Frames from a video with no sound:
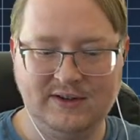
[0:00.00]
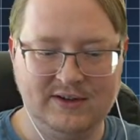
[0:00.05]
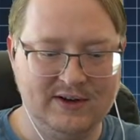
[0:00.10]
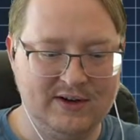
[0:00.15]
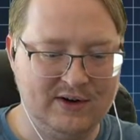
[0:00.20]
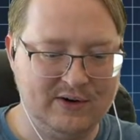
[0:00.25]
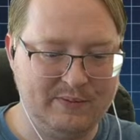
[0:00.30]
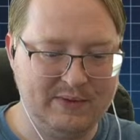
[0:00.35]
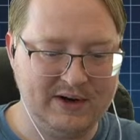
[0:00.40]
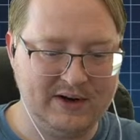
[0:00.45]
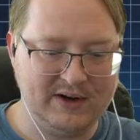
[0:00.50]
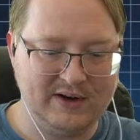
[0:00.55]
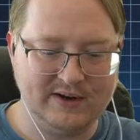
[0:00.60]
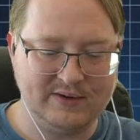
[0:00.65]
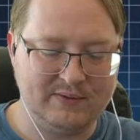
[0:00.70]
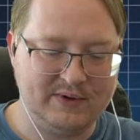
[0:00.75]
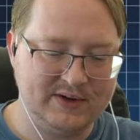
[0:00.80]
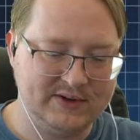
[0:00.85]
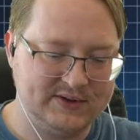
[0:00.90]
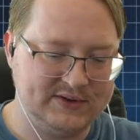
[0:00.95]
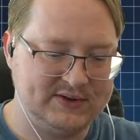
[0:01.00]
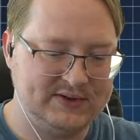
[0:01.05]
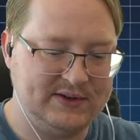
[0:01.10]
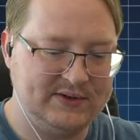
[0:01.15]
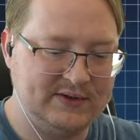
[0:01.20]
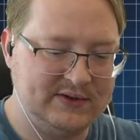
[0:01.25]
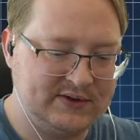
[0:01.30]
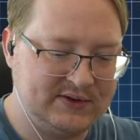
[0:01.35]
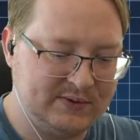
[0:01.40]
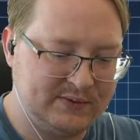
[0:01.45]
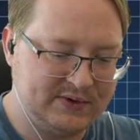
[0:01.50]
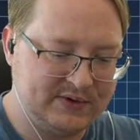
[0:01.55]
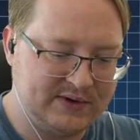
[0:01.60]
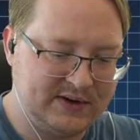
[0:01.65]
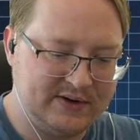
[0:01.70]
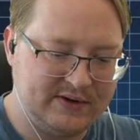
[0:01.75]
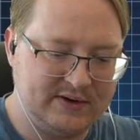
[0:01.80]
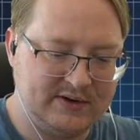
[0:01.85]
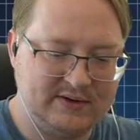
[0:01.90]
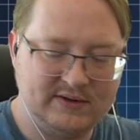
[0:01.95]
Oh my god, why is it suddenly so much louder?